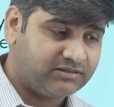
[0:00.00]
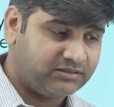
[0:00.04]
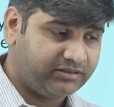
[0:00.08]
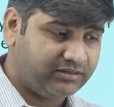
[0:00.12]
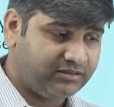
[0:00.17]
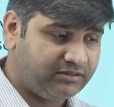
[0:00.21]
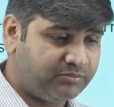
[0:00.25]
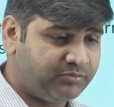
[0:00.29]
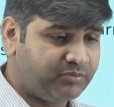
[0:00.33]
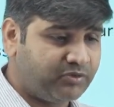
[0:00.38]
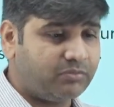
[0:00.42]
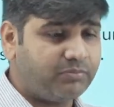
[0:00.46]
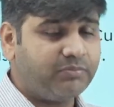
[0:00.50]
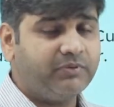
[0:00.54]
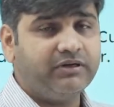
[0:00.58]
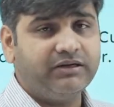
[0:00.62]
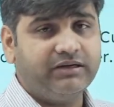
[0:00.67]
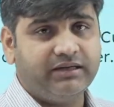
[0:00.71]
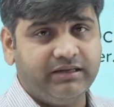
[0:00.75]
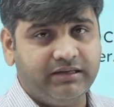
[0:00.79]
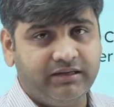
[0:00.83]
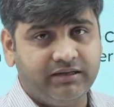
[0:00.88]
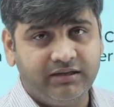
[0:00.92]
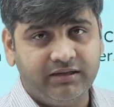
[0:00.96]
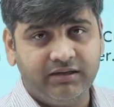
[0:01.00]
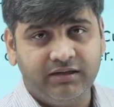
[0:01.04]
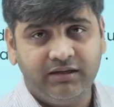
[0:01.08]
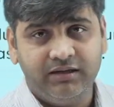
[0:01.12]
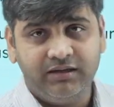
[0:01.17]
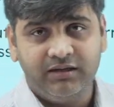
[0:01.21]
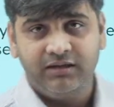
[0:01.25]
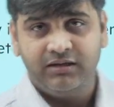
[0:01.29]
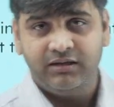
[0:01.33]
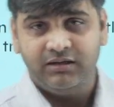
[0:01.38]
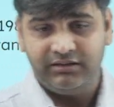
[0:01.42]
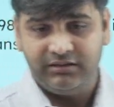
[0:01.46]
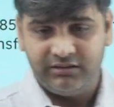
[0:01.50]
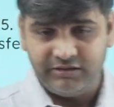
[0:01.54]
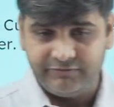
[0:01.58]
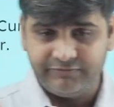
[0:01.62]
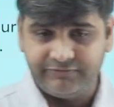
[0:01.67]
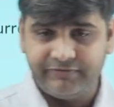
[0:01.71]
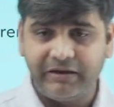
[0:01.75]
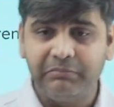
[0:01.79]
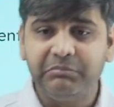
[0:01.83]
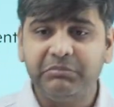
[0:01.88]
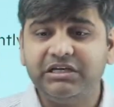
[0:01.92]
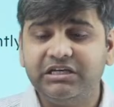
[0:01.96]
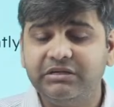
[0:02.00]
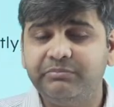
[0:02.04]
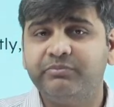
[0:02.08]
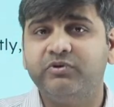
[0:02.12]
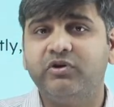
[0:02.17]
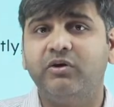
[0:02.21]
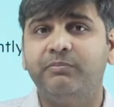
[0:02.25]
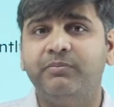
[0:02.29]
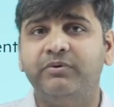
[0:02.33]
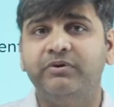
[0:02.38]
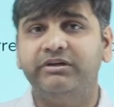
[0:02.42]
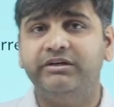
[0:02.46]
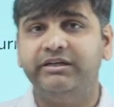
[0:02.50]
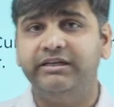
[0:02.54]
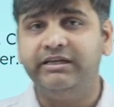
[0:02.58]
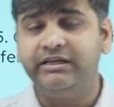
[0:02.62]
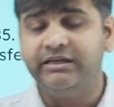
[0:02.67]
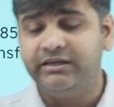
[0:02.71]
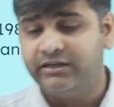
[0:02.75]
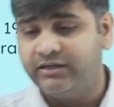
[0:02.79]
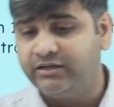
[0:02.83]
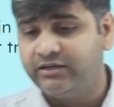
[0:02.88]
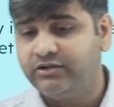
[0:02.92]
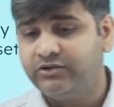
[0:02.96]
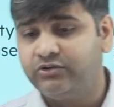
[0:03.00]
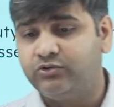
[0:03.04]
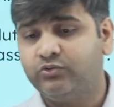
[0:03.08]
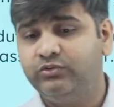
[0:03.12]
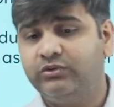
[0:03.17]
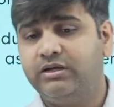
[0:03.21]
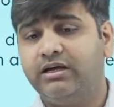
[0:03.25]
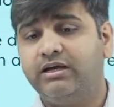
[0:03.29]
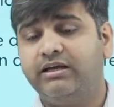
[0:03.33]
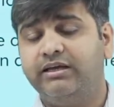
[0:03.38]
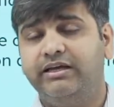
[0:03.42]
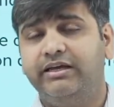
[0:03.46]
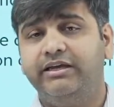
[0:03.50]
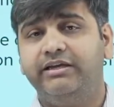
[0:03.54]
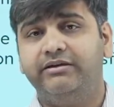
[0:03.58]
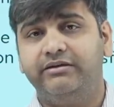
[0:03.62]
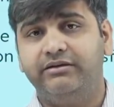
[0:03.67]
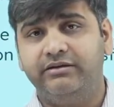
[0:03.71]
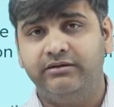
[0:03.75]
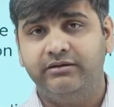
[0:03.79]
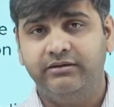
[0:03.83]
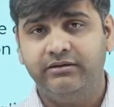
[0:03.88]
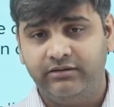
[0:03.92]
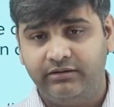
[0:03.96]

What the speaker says: their property, the family property, to the heir,